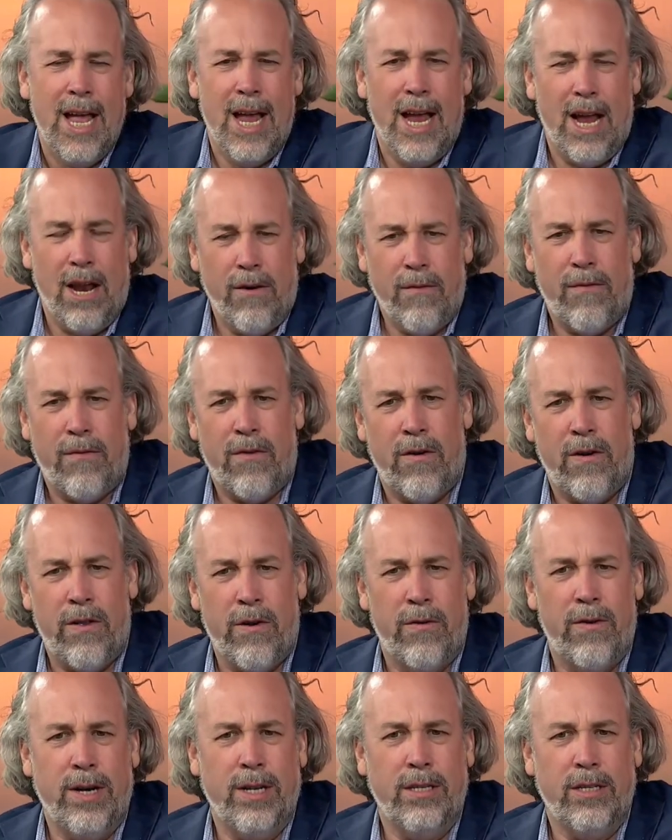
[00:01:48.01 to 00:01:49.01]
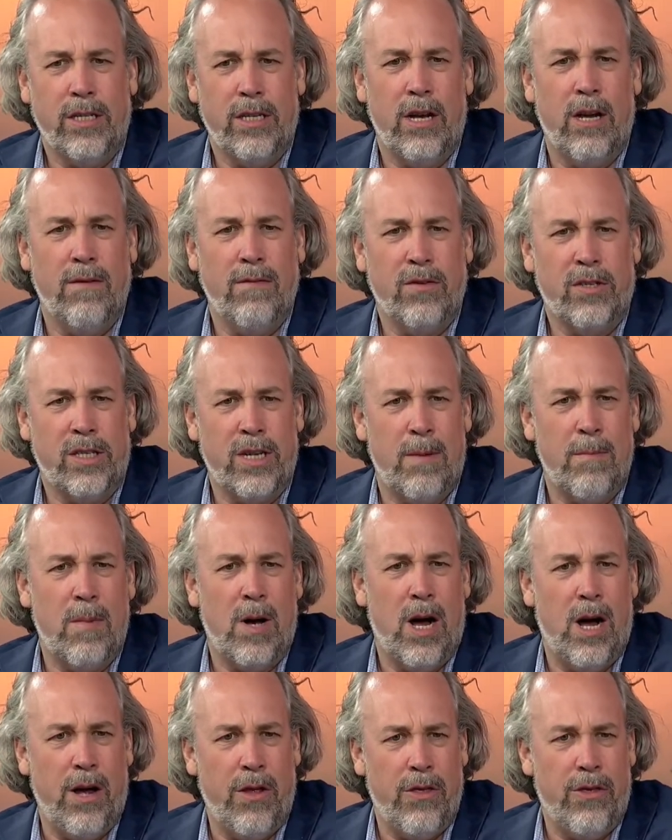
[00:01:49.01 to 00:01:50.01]
in furtherance of some
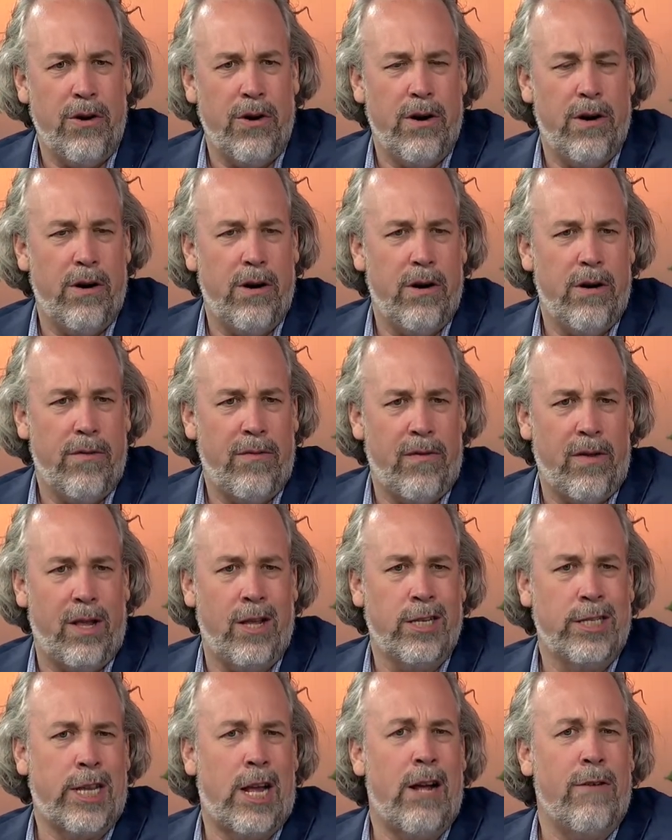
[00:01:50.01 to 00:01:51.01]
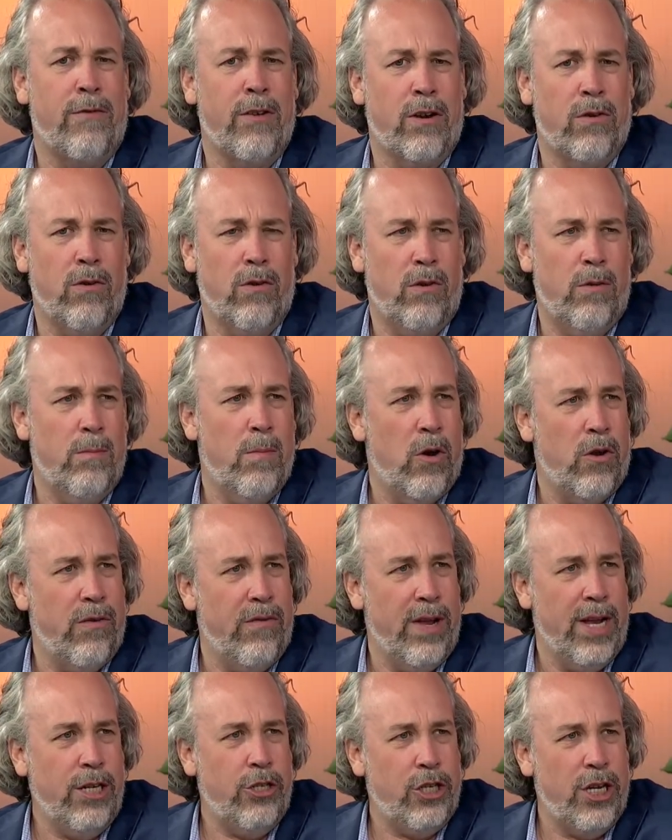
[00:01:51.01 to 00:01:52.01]
other philosophical
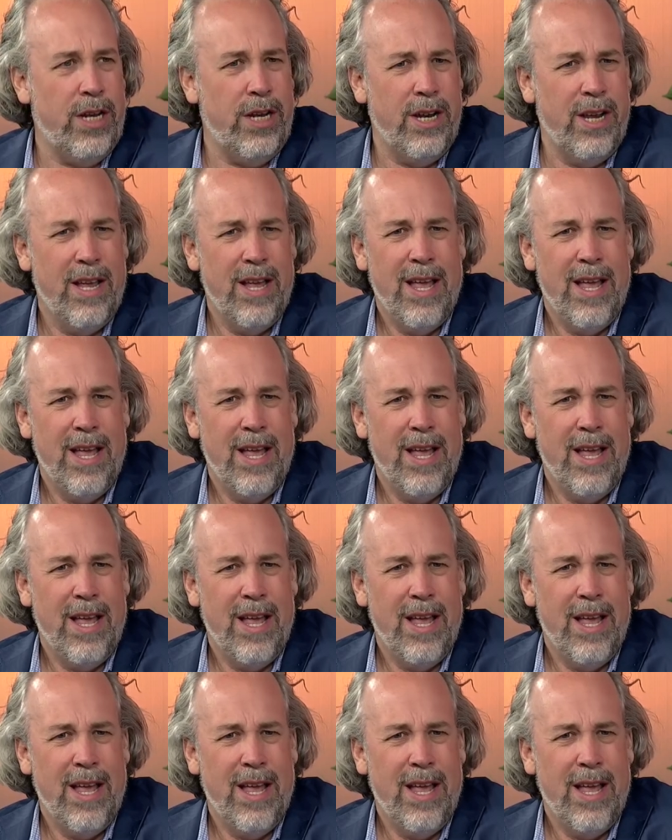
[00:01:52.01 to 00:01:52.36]
motivation.